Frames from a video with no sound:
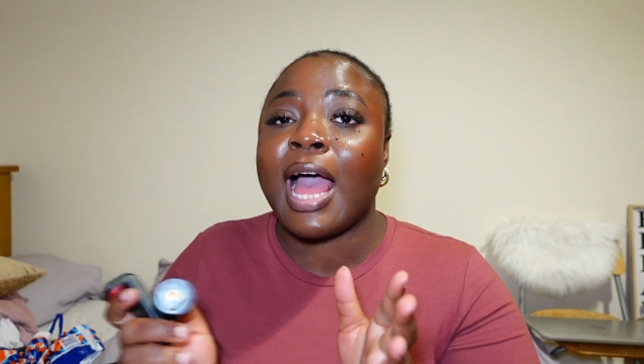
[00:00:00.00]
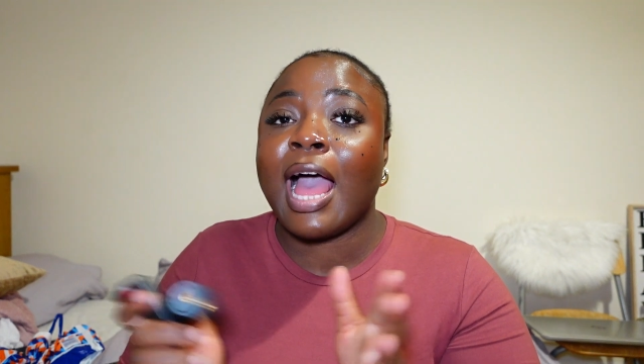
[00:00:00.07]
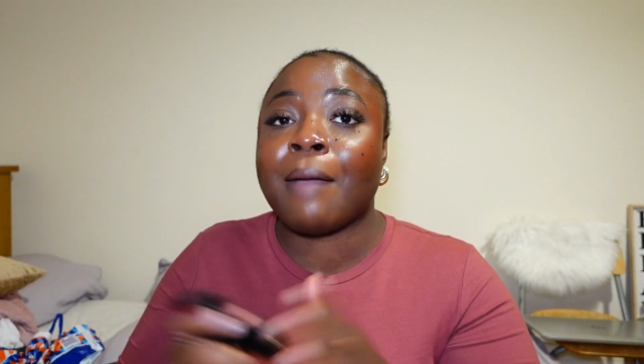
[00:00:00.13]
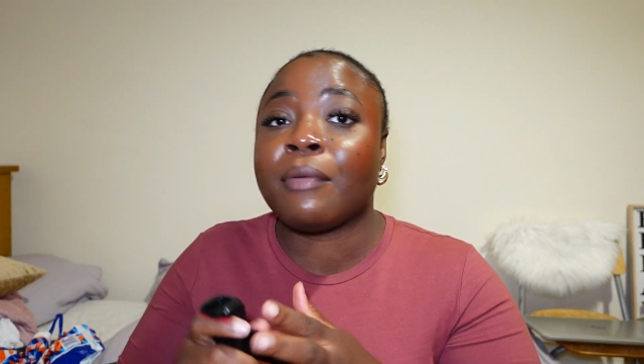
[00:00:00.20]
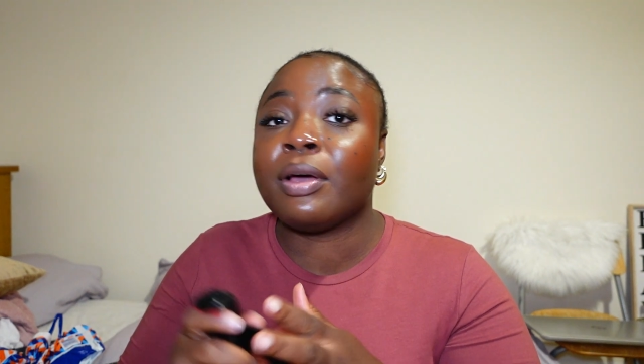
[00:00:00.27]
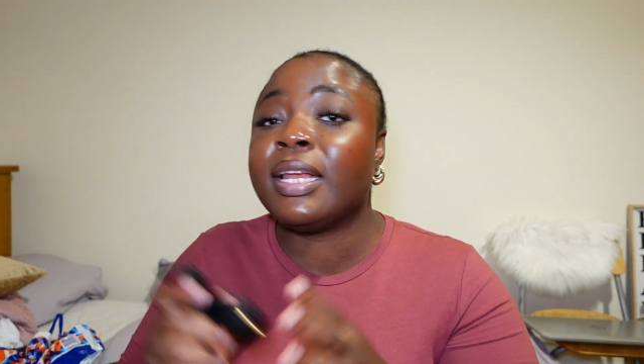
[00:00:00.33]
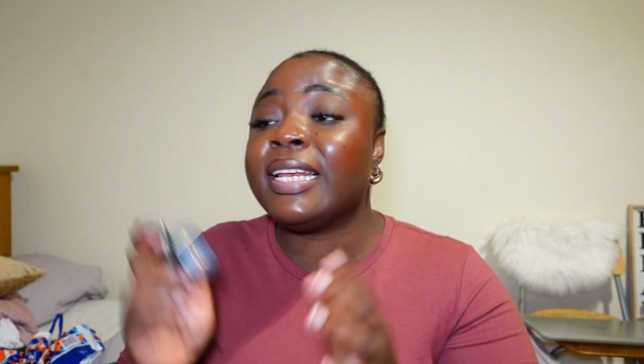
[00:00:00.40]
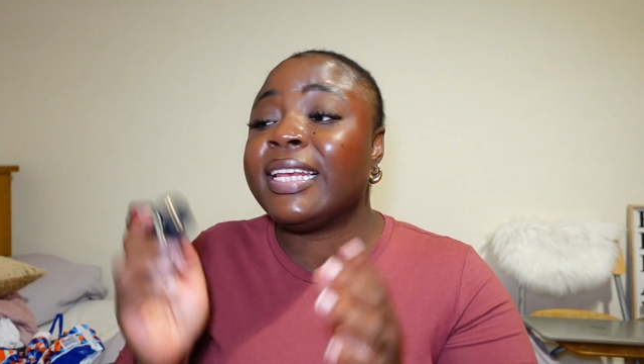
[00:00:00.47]
i'm
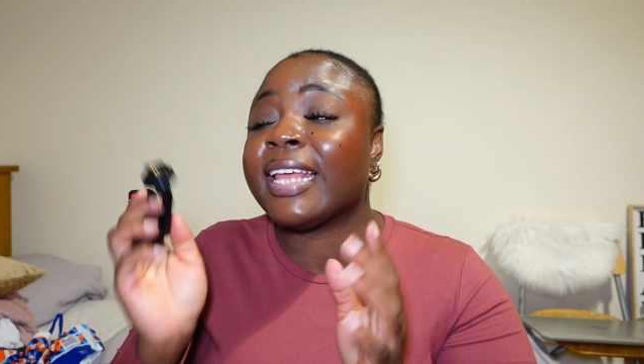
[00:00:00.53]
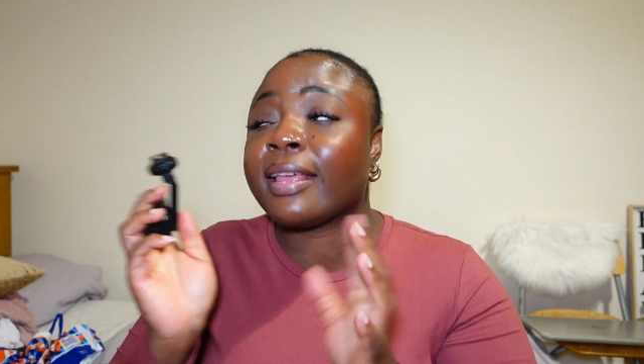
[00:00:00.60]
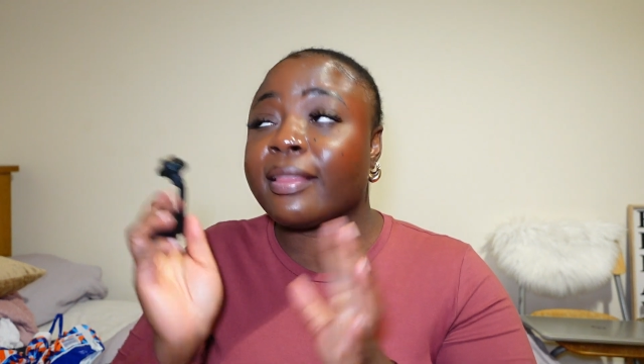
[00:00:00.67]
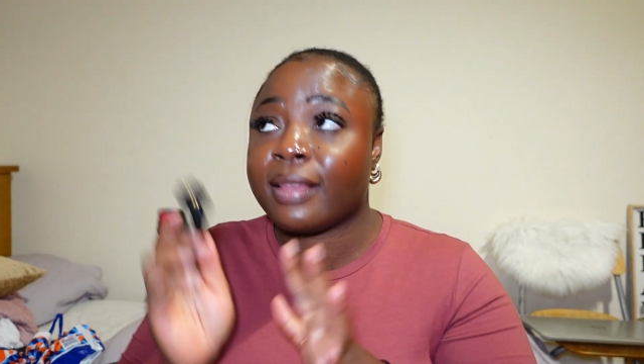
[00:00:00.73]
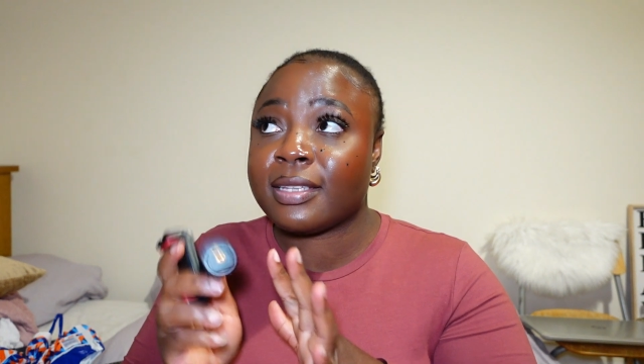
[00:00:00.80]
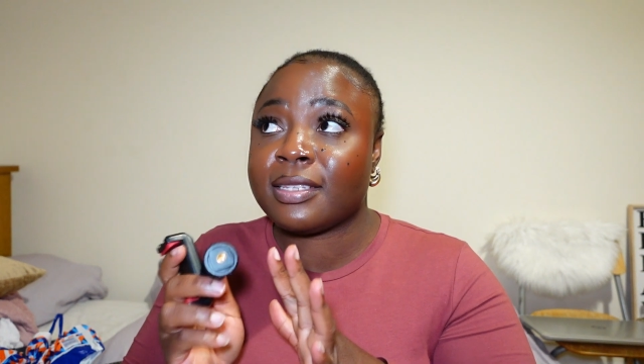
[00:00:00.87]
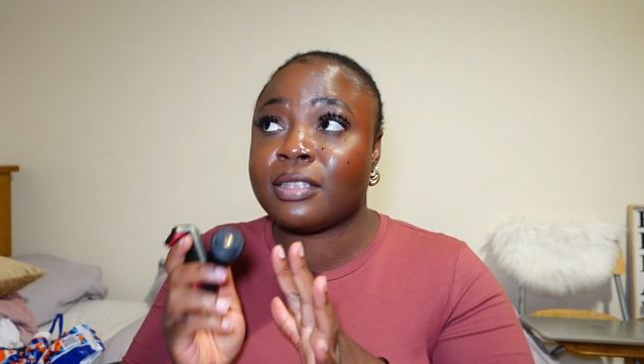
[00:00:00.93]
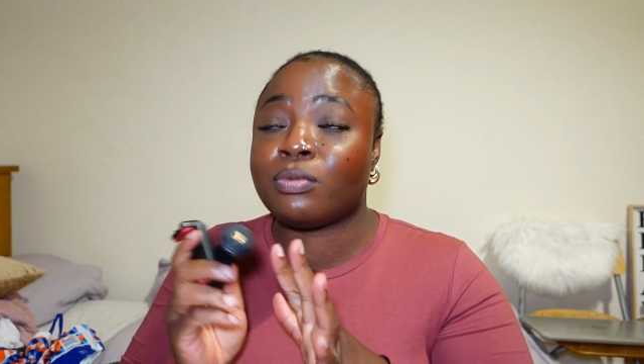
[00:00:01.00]
going to link
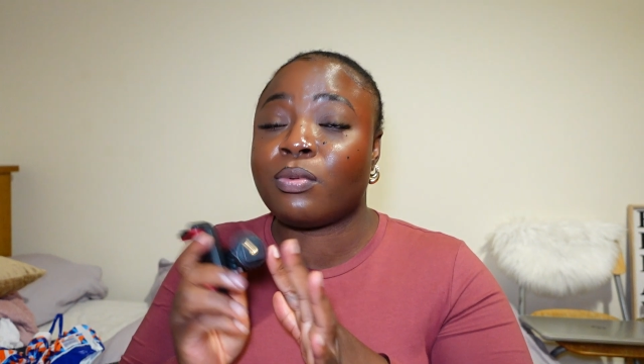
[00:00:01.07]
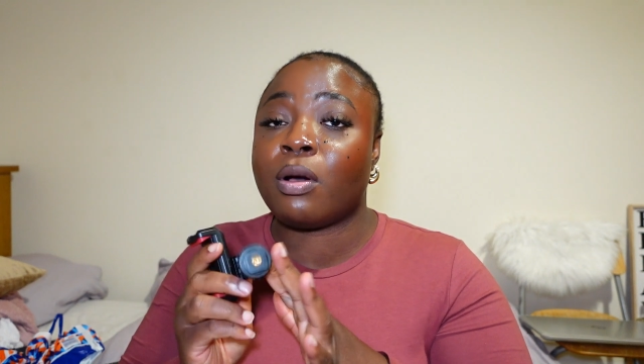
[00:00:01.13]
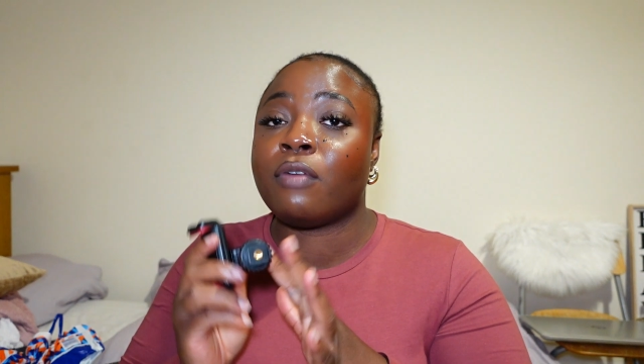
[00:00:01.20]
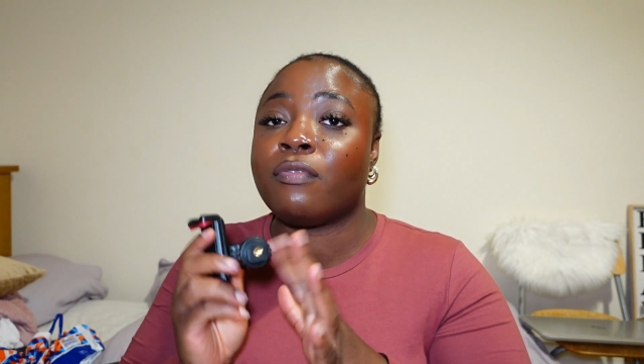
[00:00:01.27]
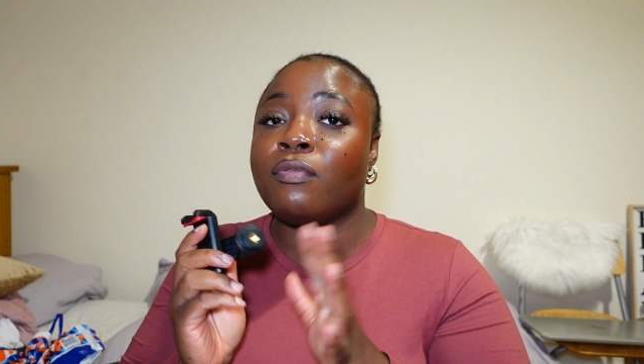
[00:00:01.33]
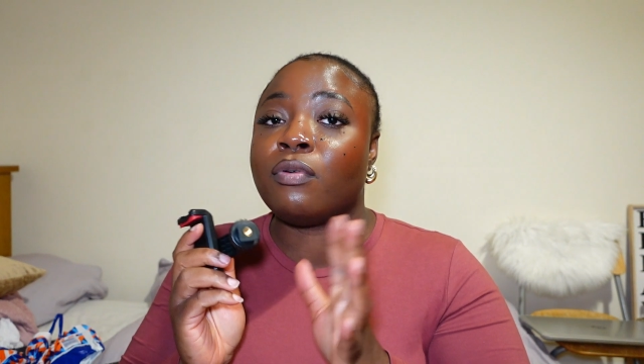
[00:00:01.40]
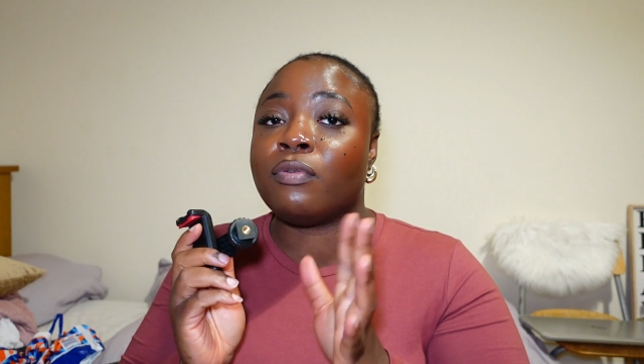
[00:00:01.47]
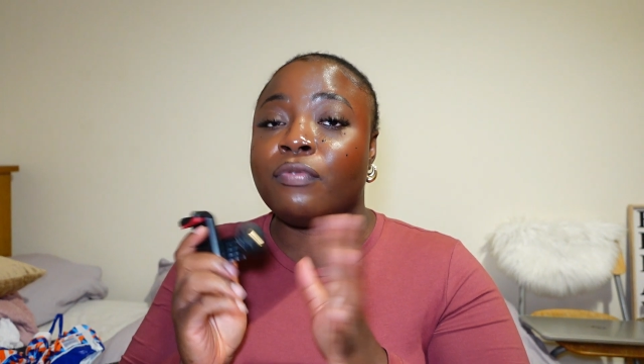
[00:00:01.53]
this as well for,